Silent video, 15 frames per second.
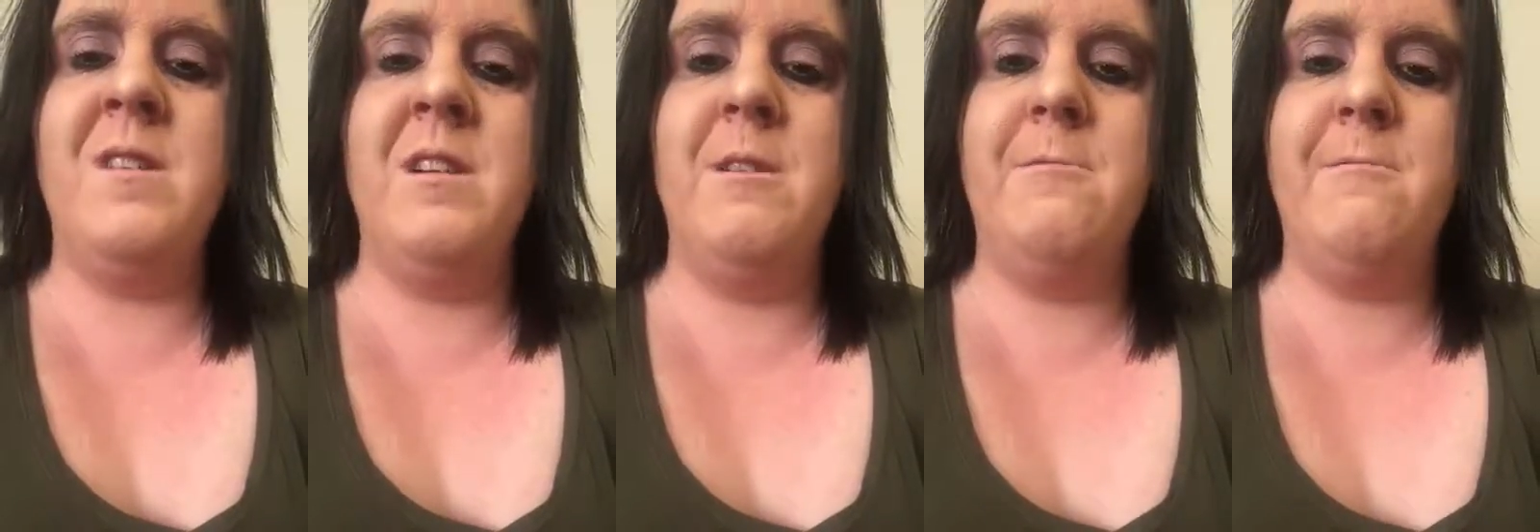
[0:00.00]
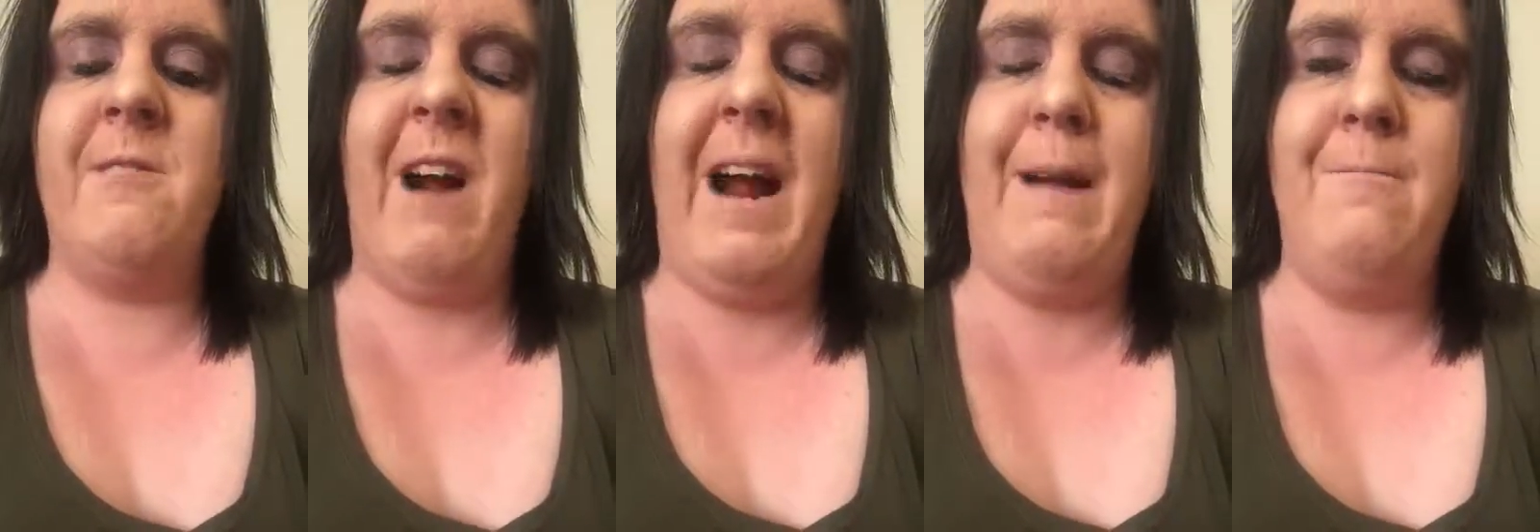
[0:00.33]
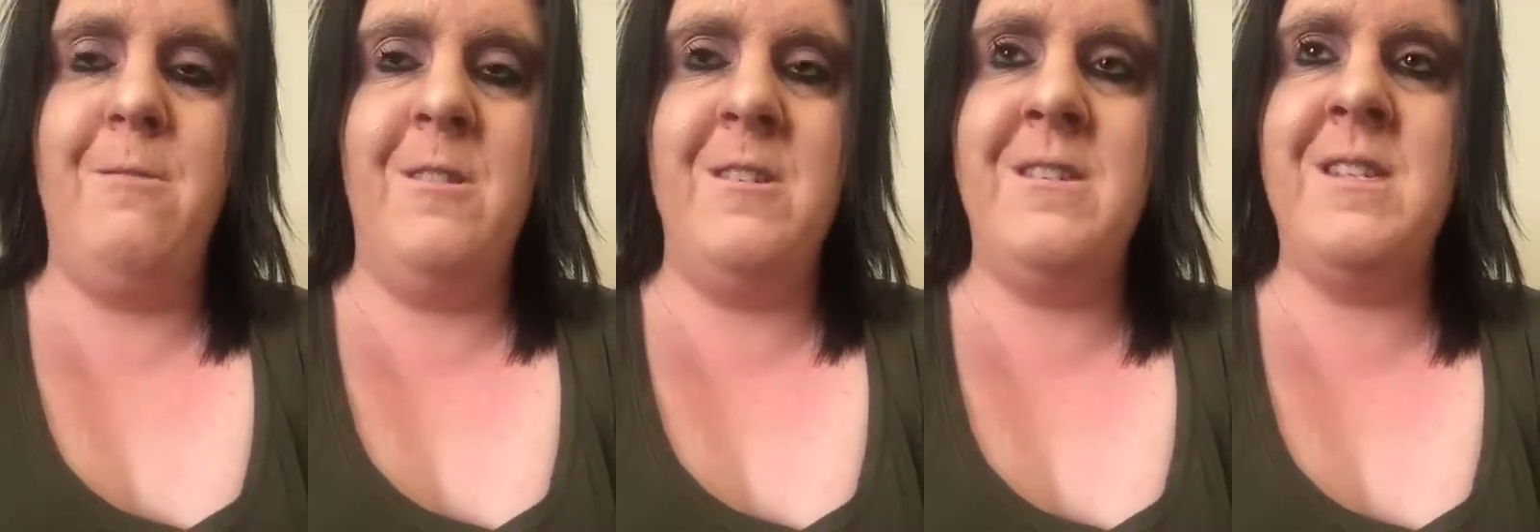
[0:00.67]

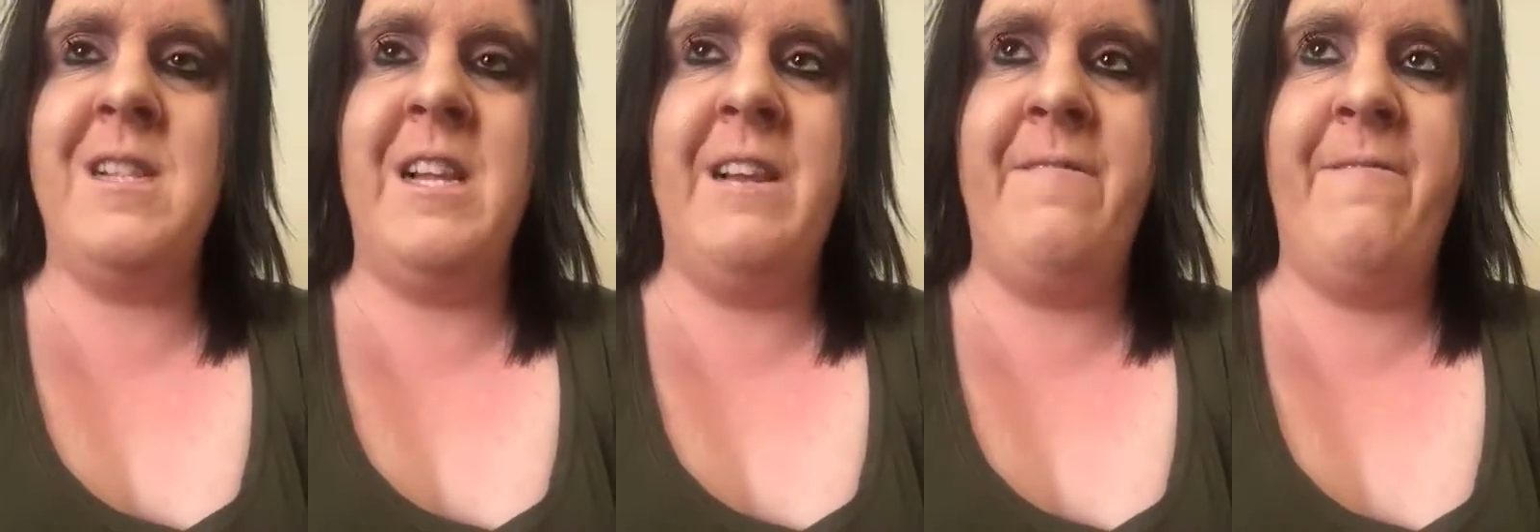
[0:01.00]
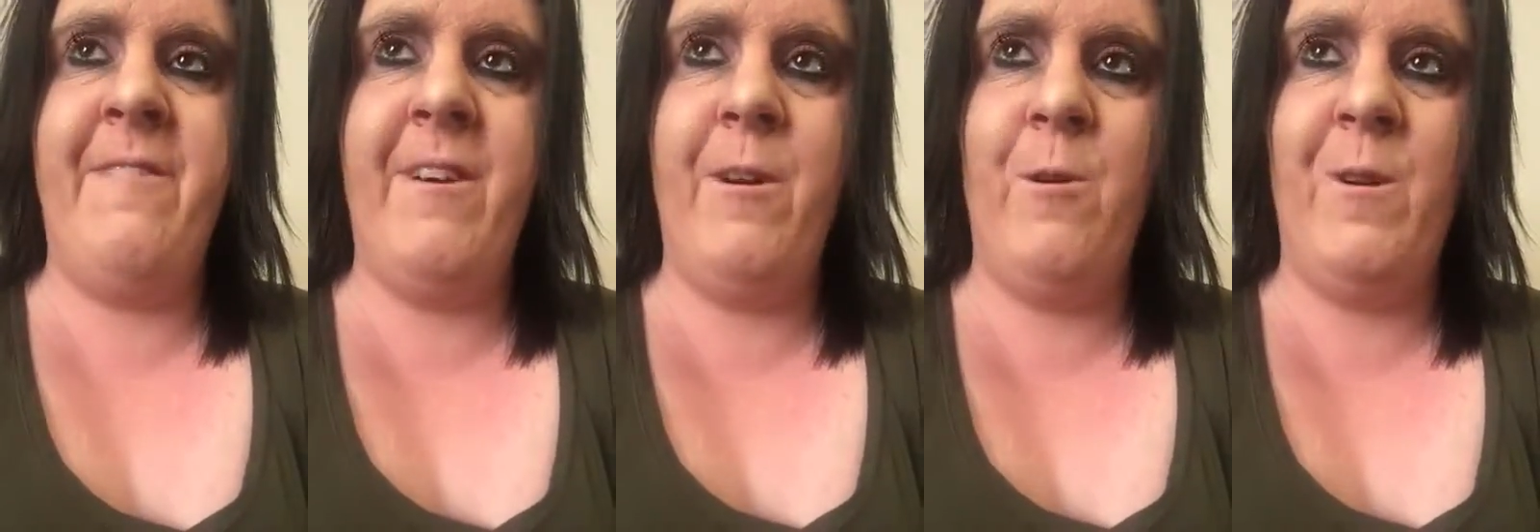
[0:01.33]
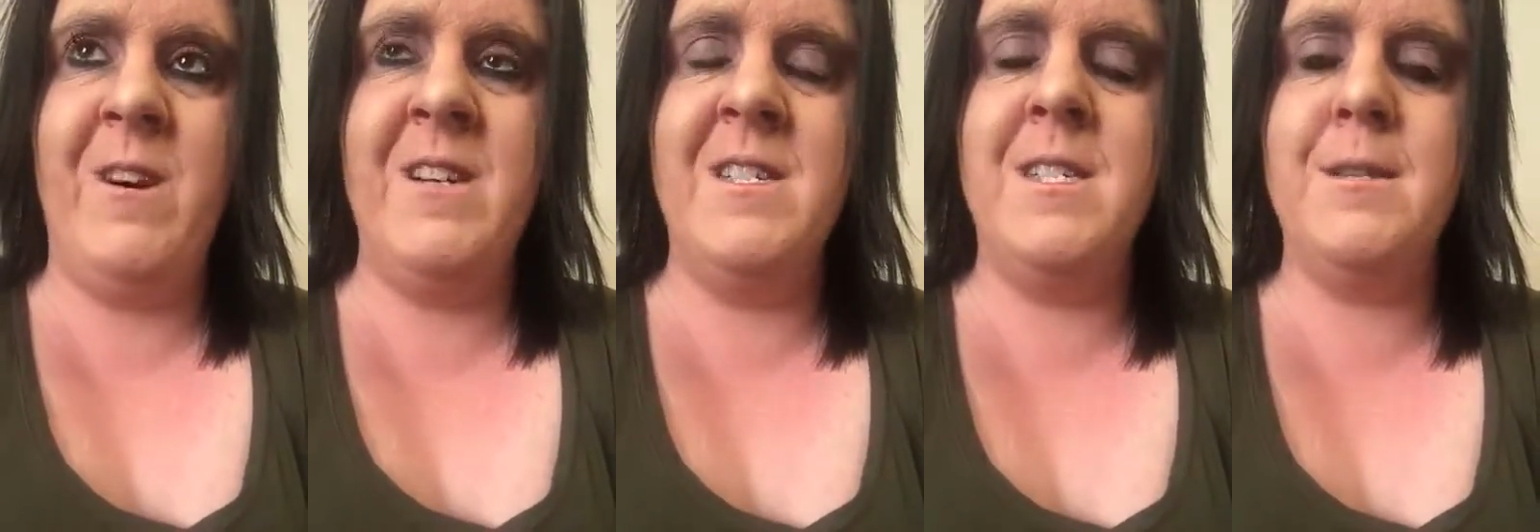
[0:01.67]
subscribers than
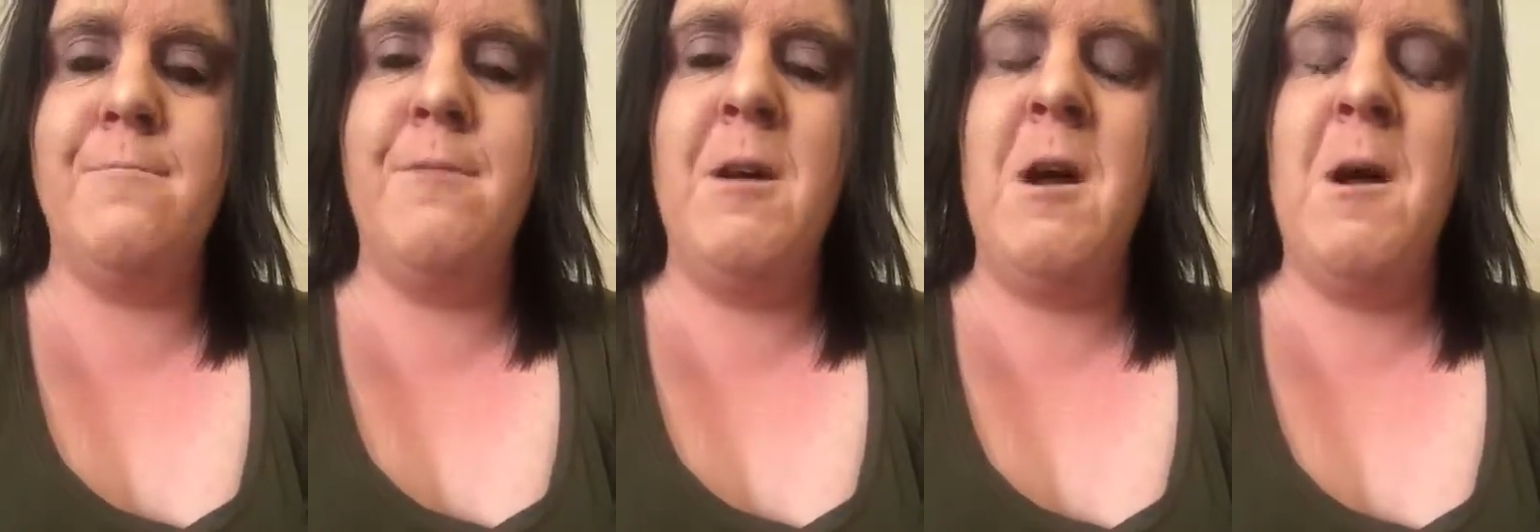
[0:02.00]
viewers.